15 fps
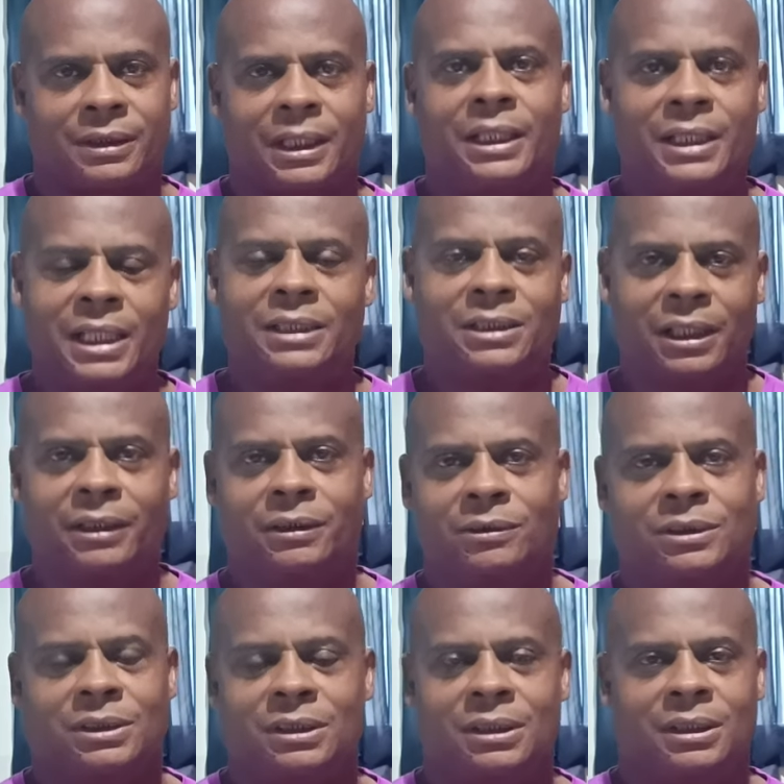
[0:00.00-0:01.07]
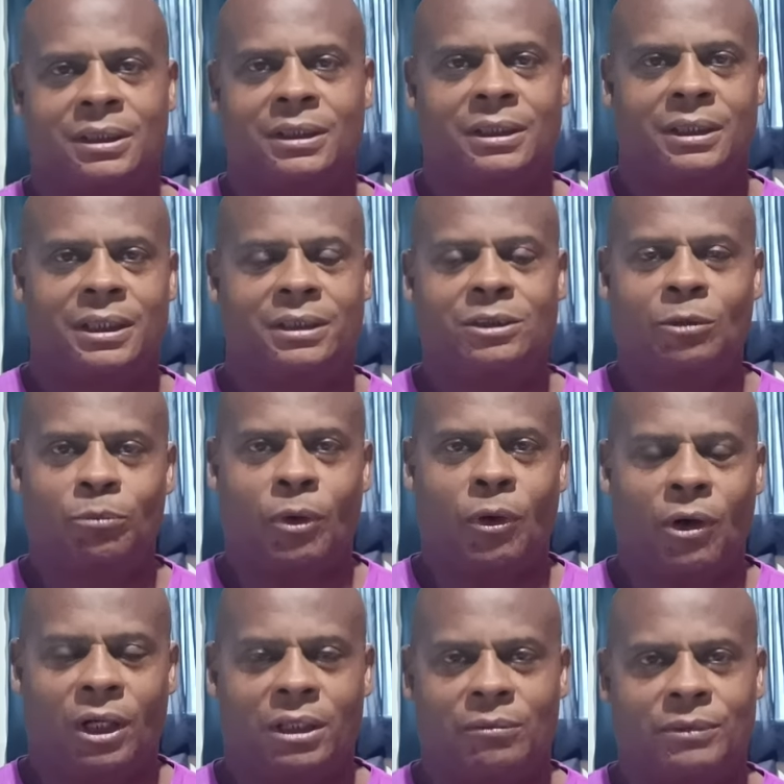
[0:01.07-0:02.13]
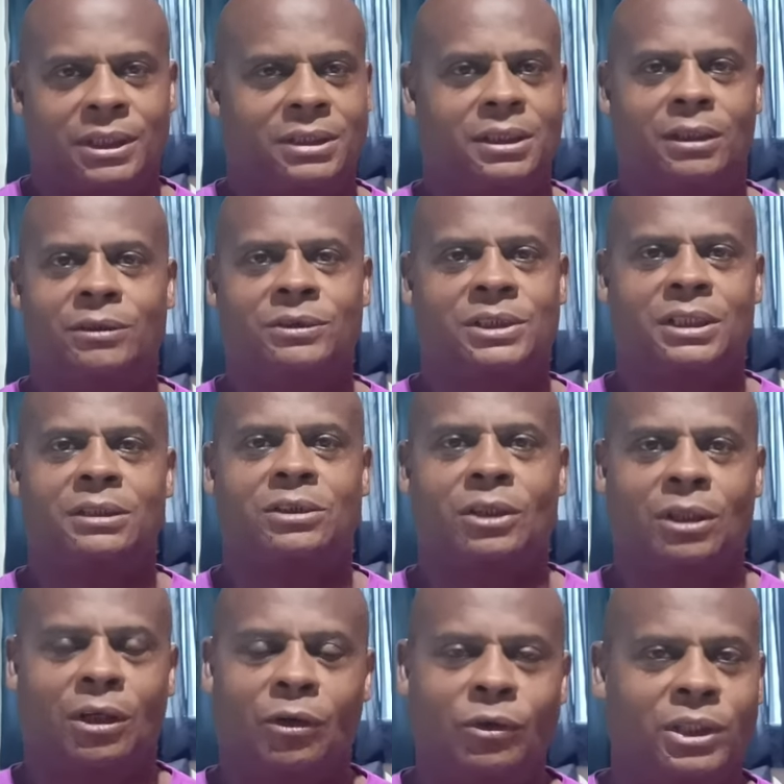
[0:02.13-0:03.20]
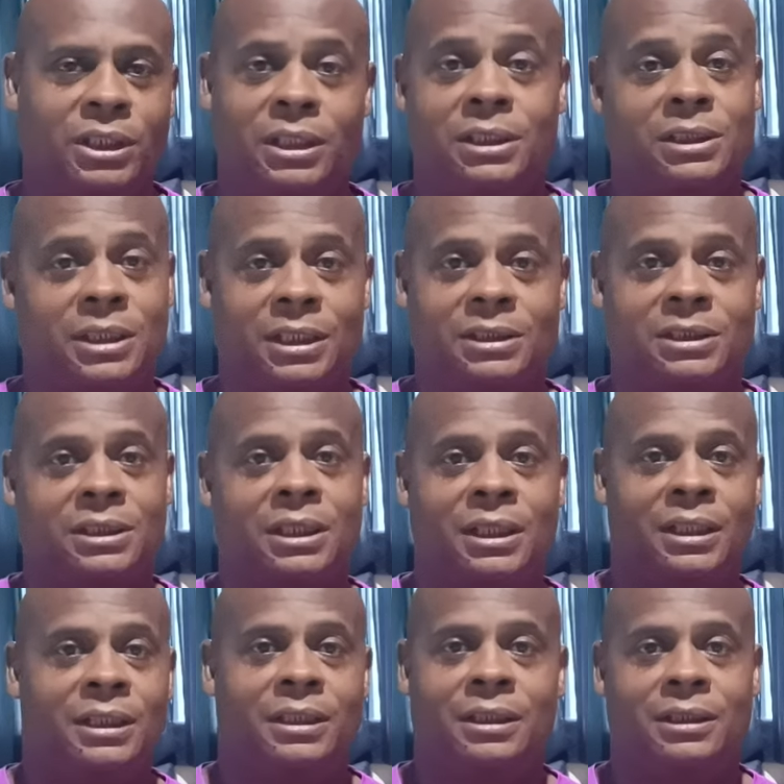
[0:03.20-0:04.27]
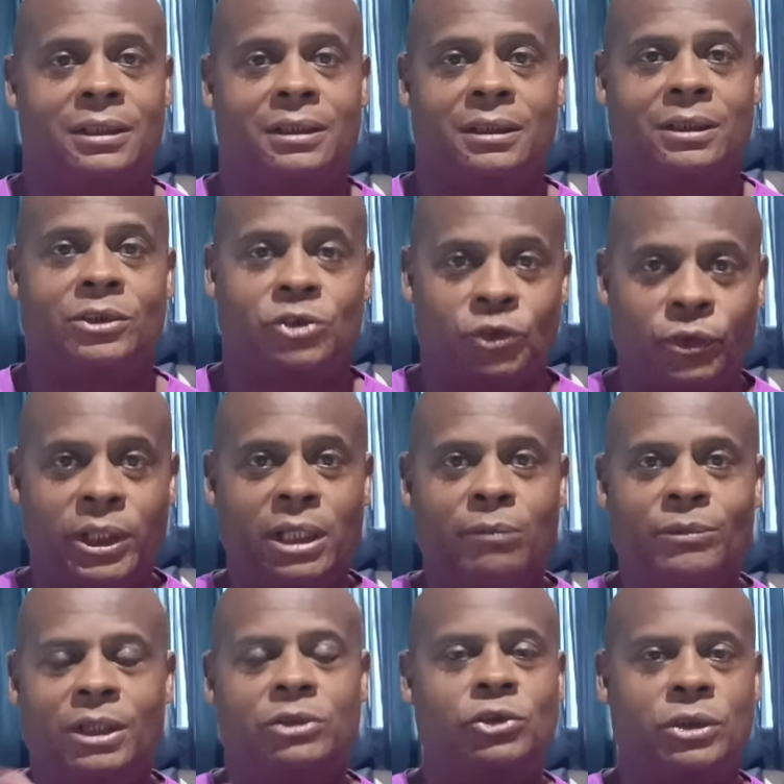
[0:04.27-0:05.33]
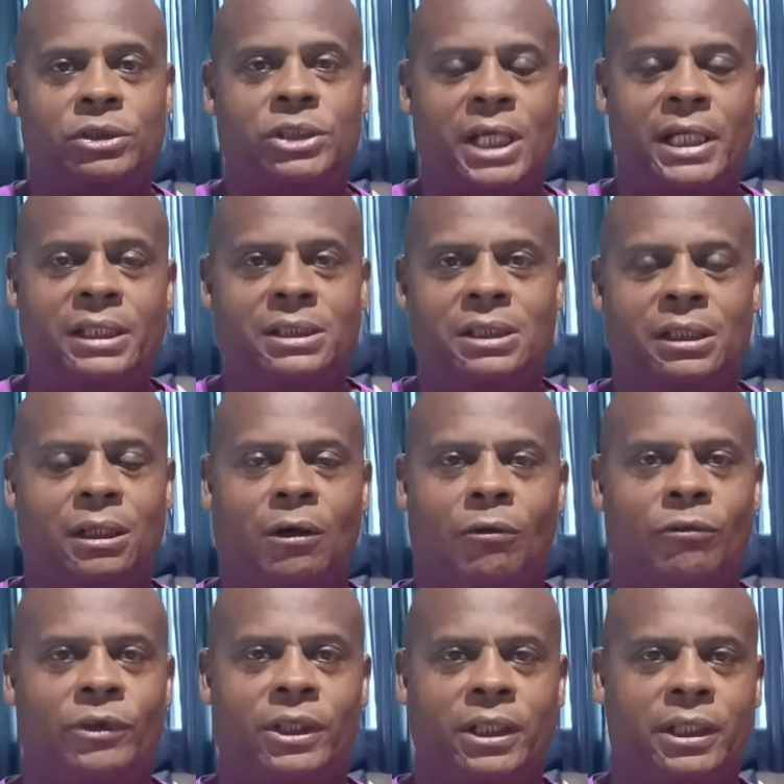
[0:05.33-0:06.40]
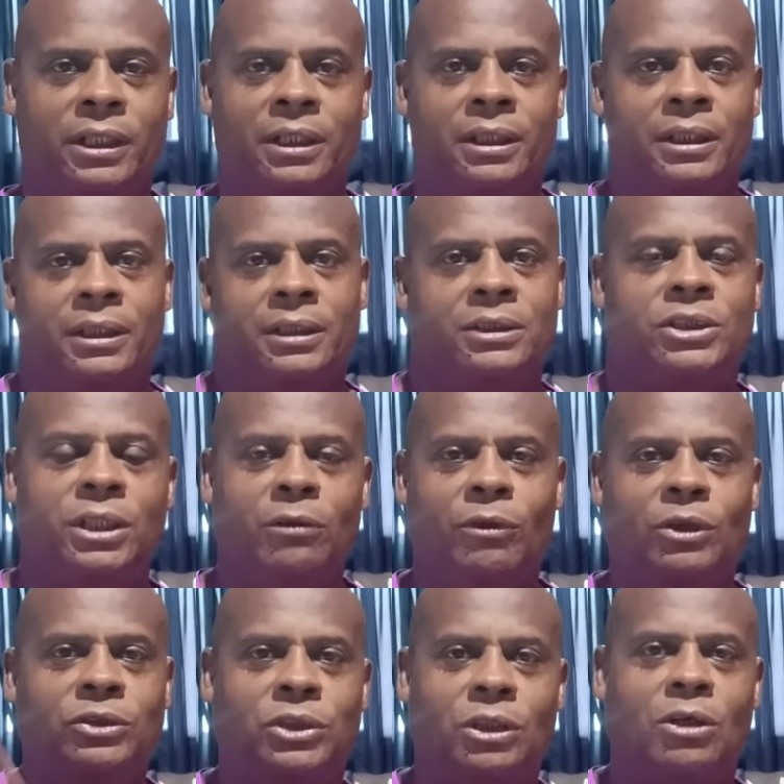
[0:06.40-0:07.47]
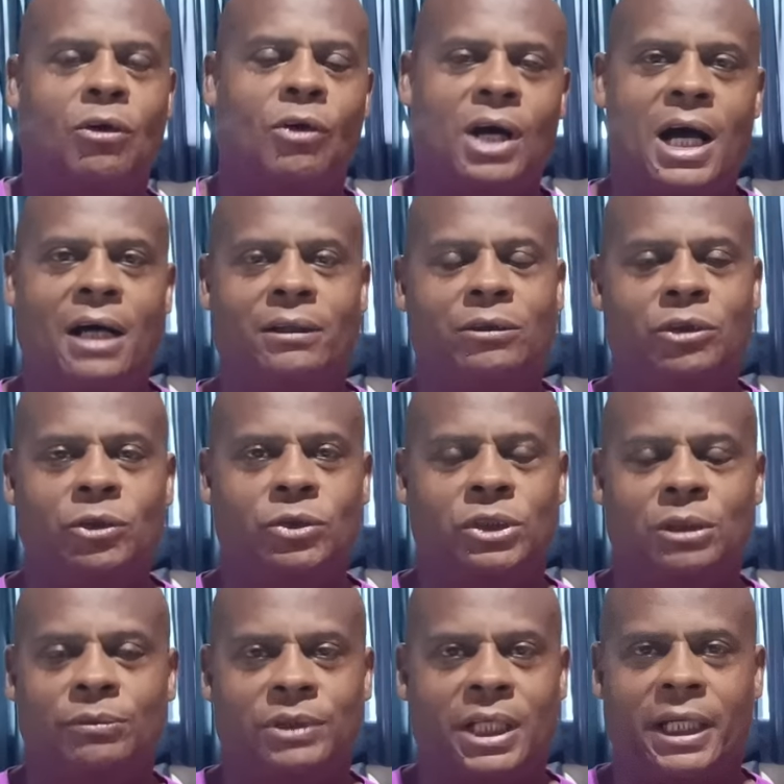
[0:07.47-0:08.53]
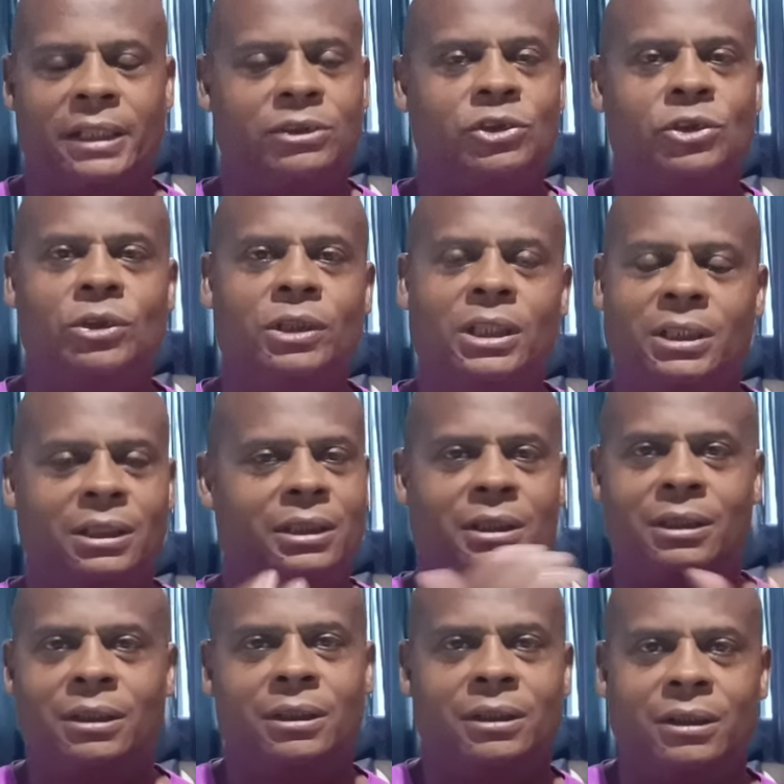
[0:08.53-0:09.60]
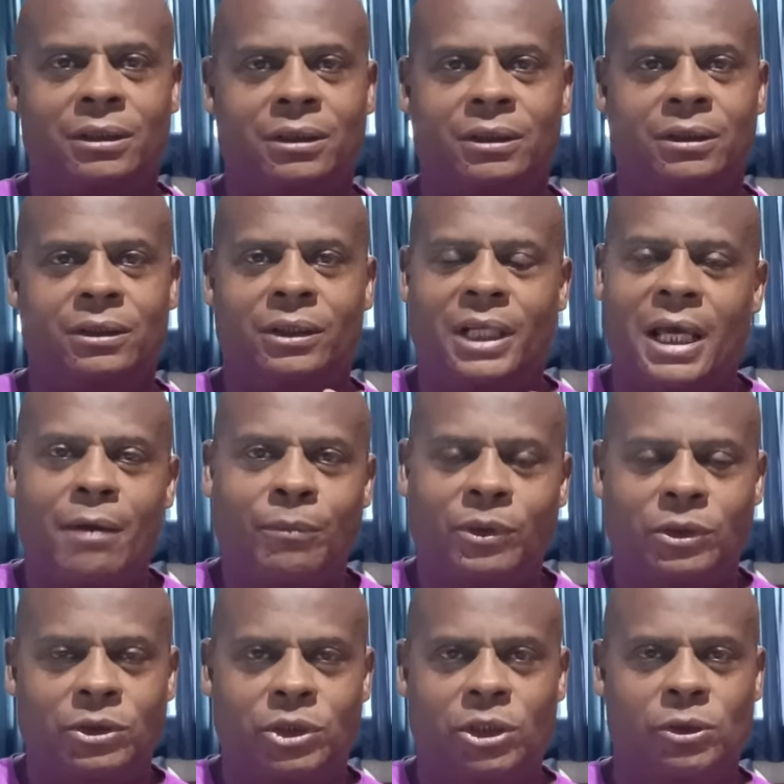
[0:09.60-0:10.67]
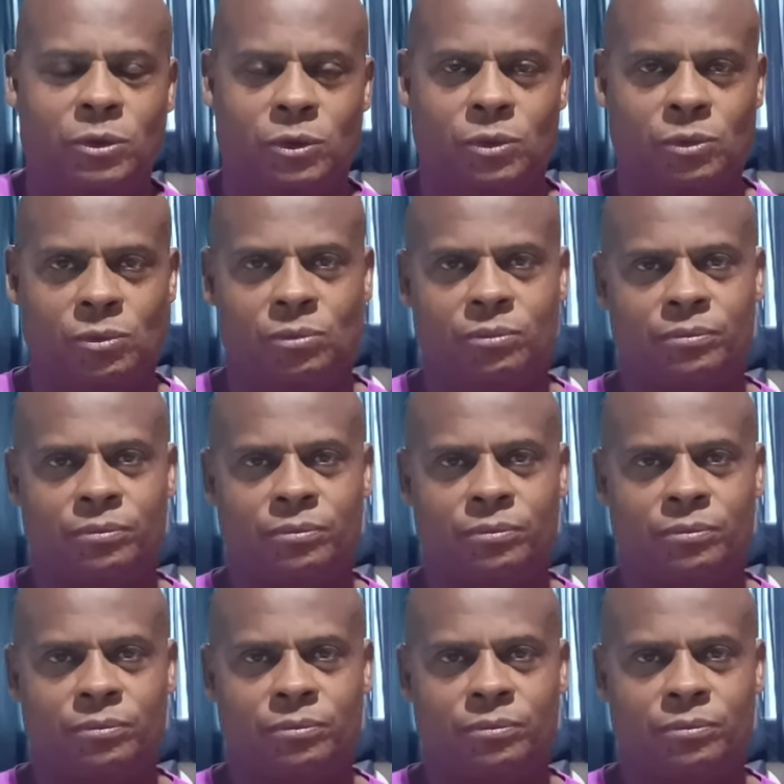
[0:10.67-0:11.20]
And that turns into boredom. It turns into loneliness because the dream that you're chasing over here, she wants to go out and do some things you're unable to do.